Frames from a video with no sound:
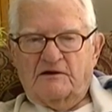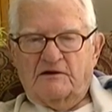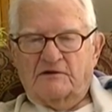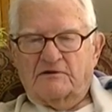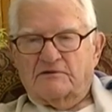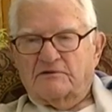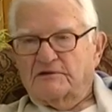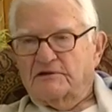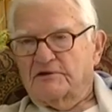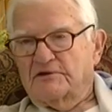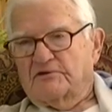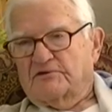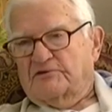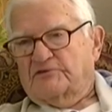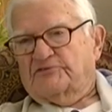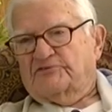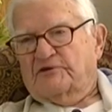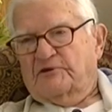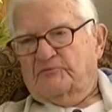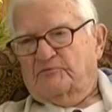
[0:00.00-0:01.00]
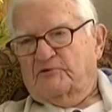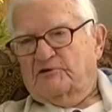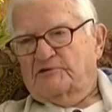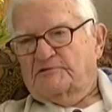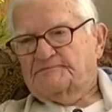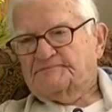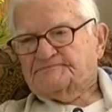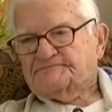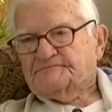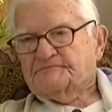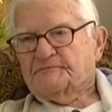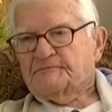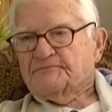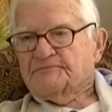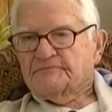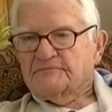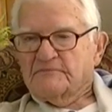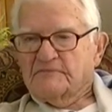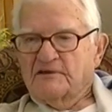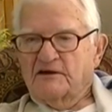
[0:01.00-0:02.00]
a leader is someone
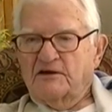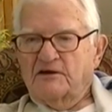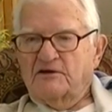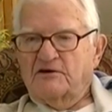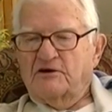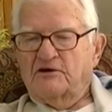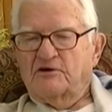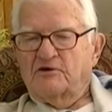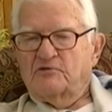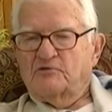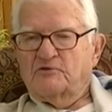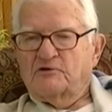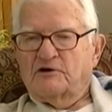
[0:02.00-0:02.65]
who